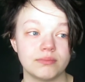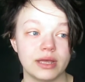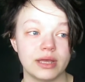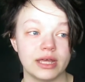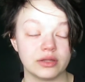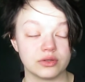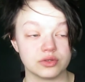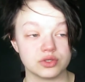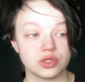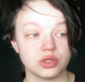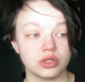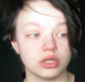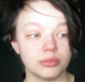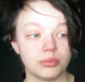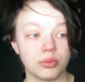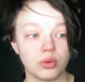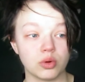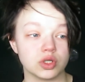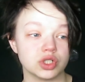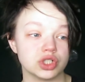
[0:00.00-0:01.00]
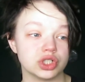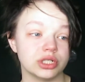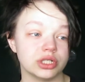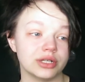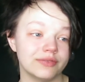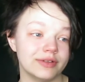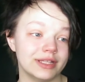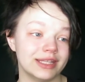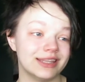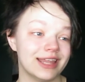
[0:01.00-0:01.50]
And there's still a portion
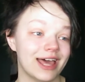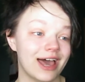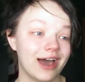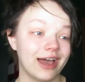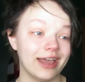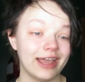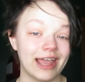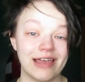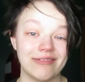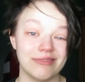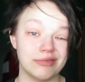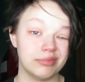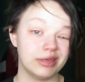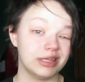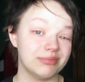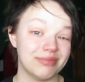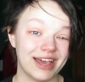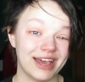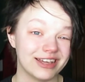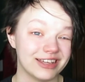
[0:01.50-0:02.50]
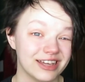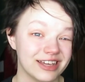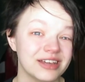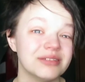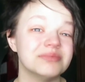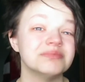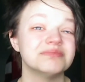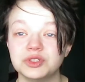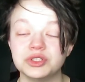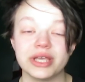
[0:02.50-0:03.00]
of it that I haven't paid back
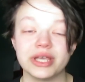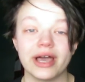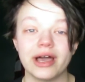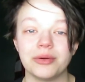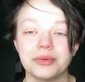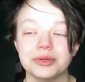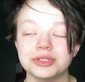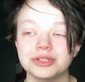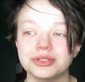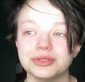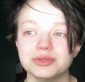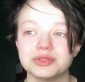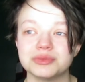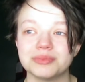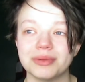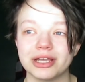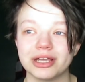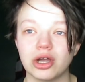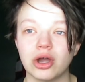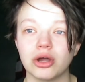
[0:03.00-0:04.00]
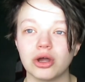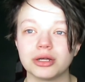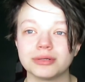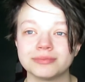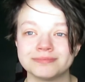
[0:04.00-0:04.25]
yet. So yeah, I would lose my car.